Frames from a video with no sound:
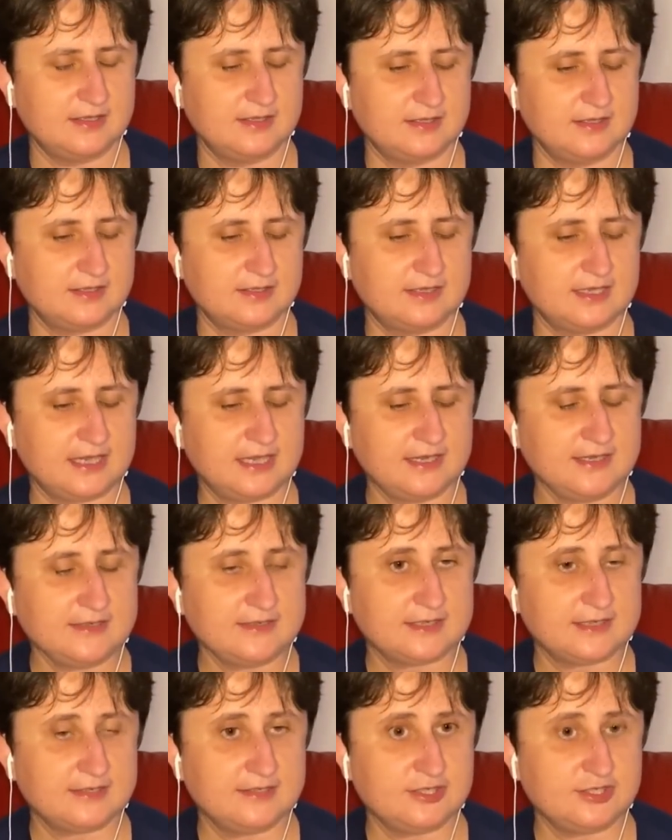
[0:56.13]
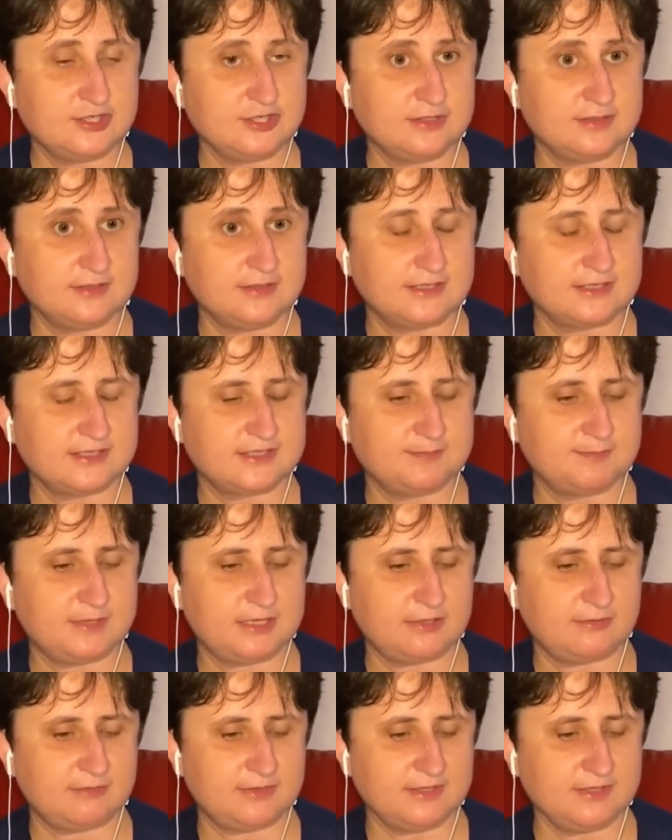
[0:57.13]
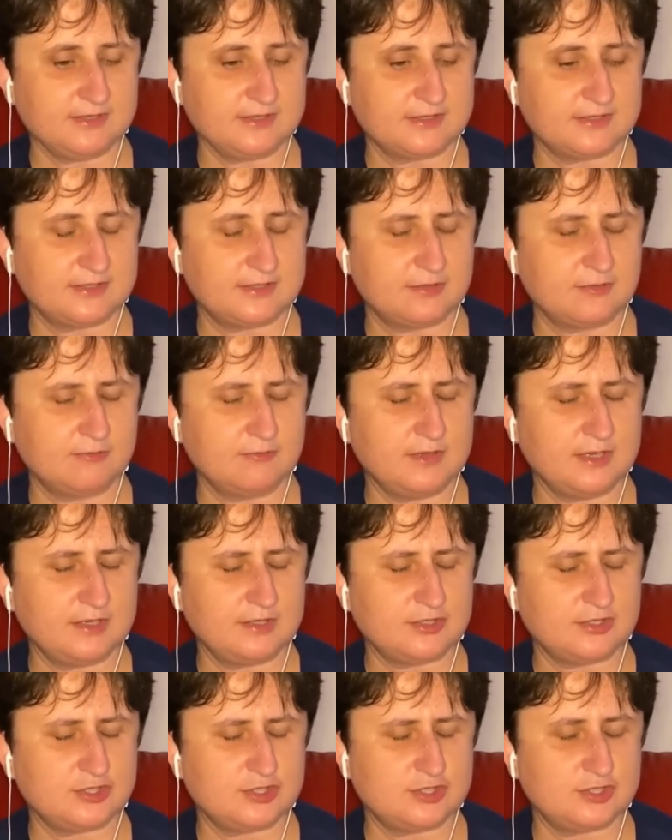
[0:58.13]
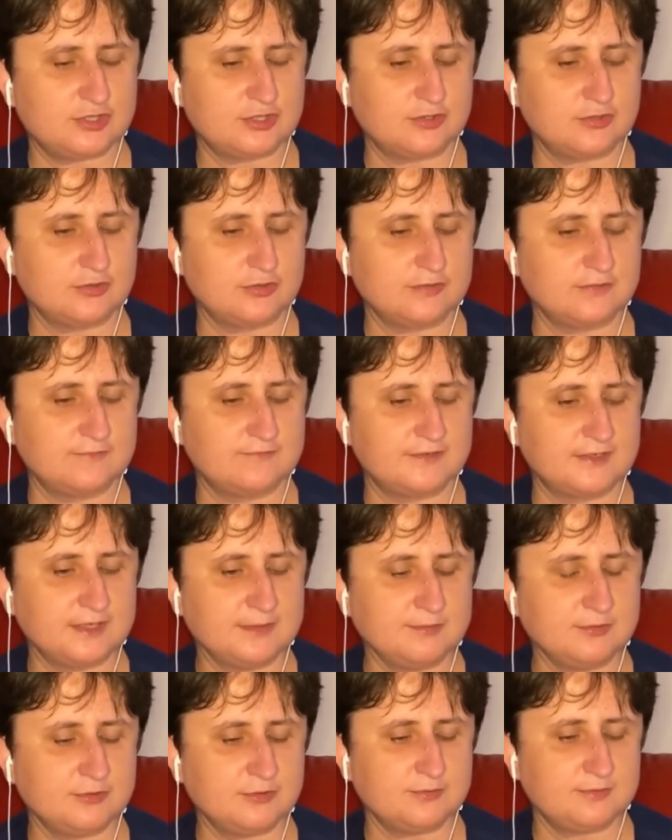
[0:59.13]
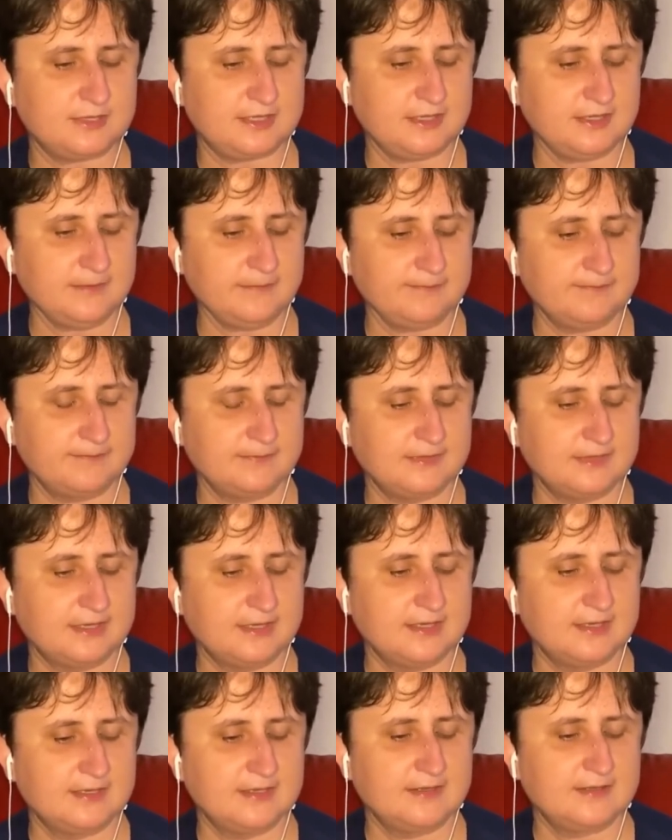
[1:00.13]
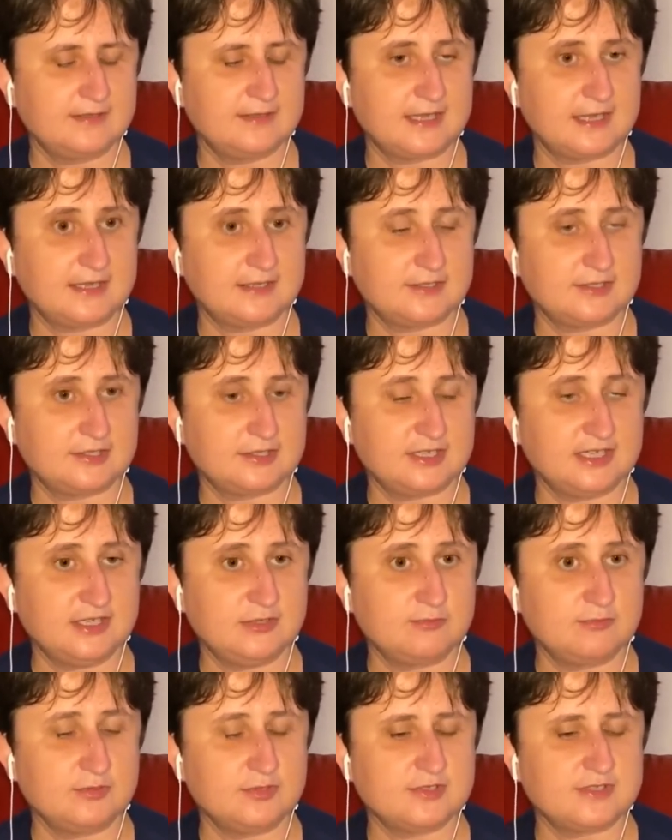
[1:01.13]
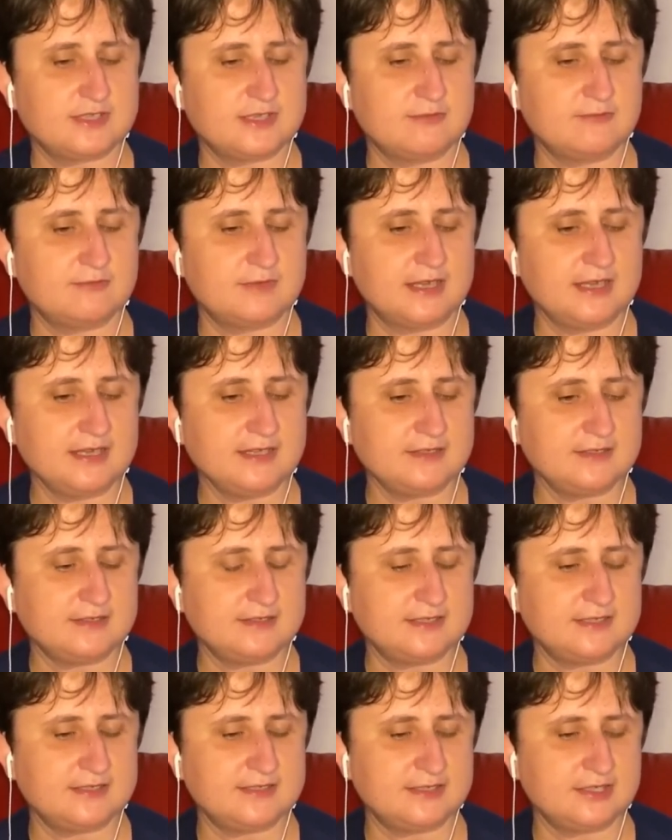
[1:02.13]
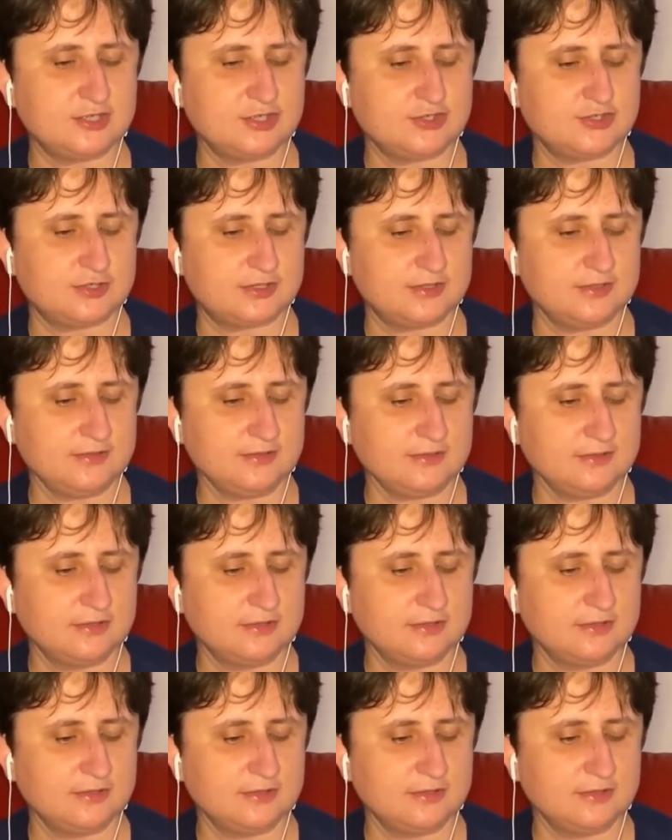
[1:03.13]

gained additional experience, which confirmed to me that it was a right decision